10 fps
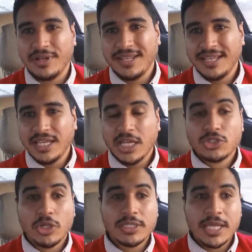He told
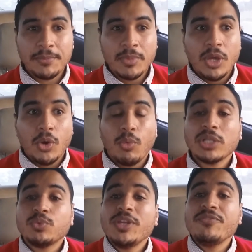him, what we've
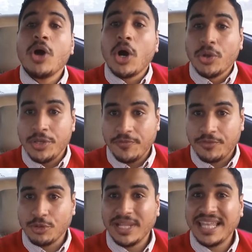known from
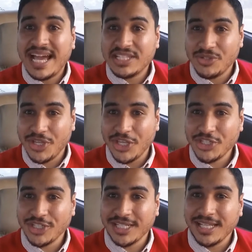Allah's education and
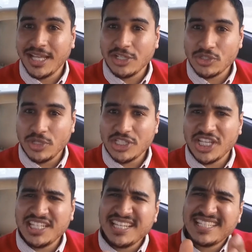Allah's knowledge is
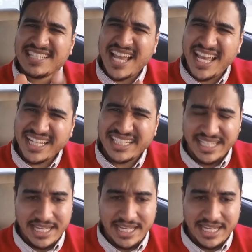exactly